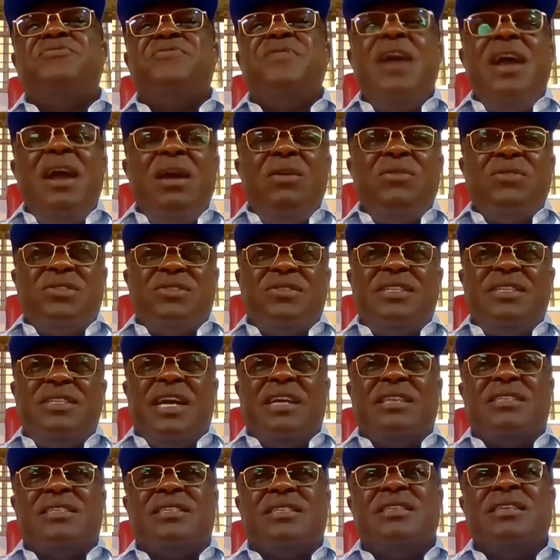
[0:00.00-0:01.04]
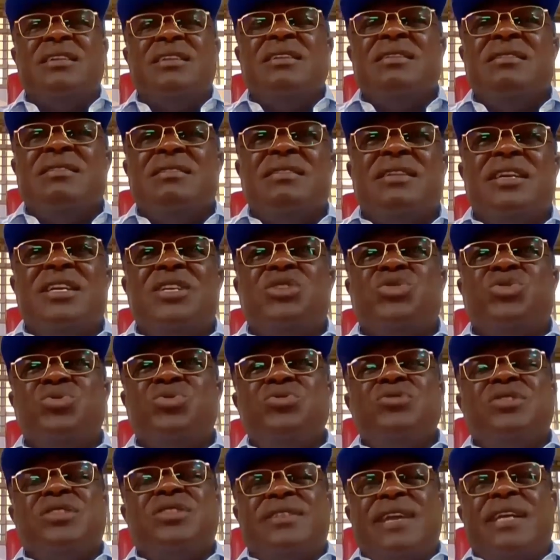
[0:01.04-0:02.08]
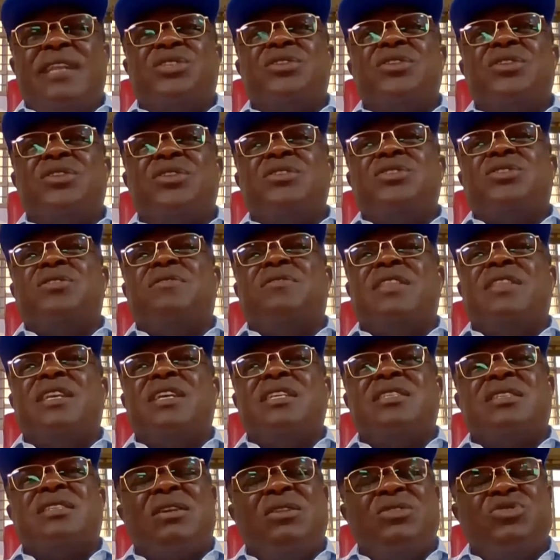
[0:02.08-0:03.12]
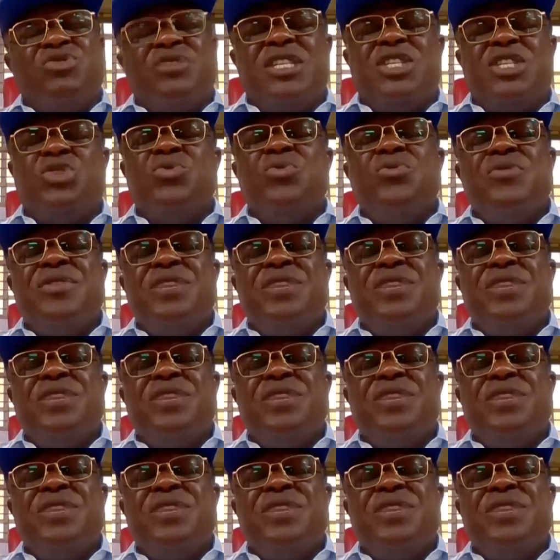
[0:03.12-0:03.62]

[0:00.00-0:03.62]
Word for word: they, they felt that the two sections of this country,